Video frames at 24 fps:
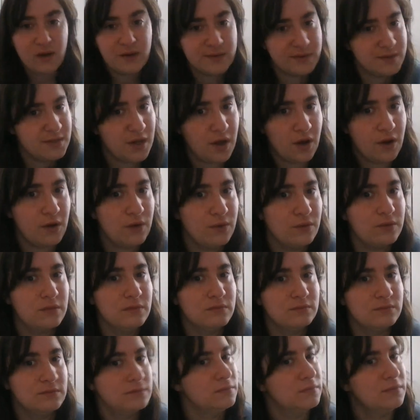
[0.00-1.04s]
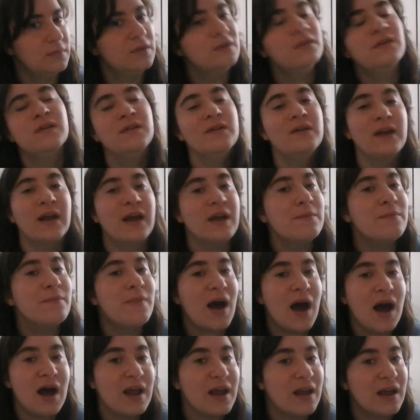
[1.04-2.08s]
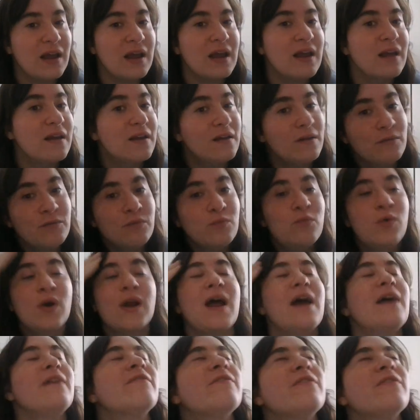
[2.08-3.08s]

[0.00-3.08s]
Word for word: So, in my when I